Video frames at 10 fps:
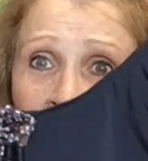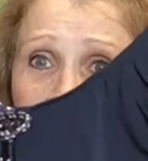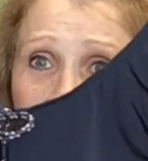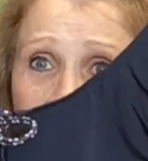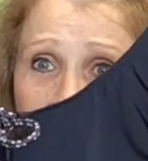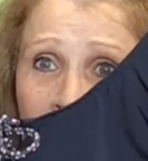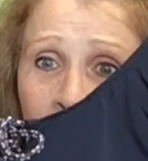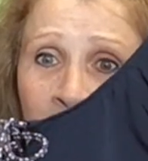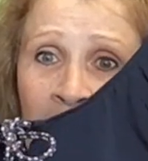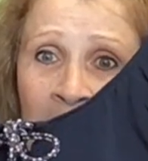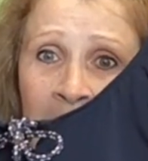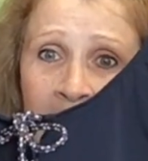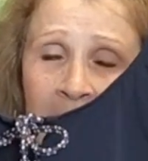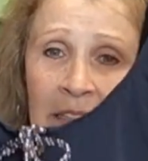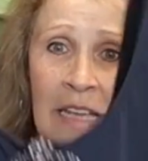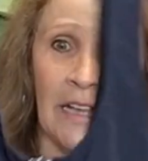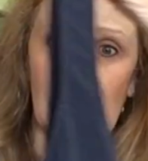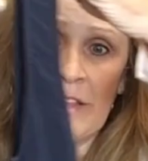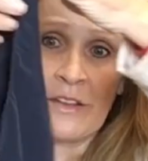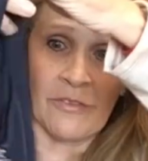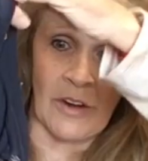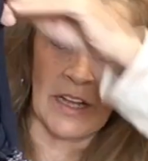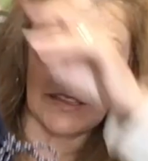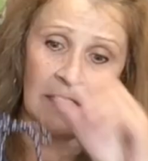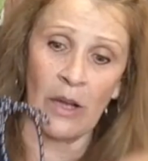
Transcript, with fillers: lace-up detail in the front.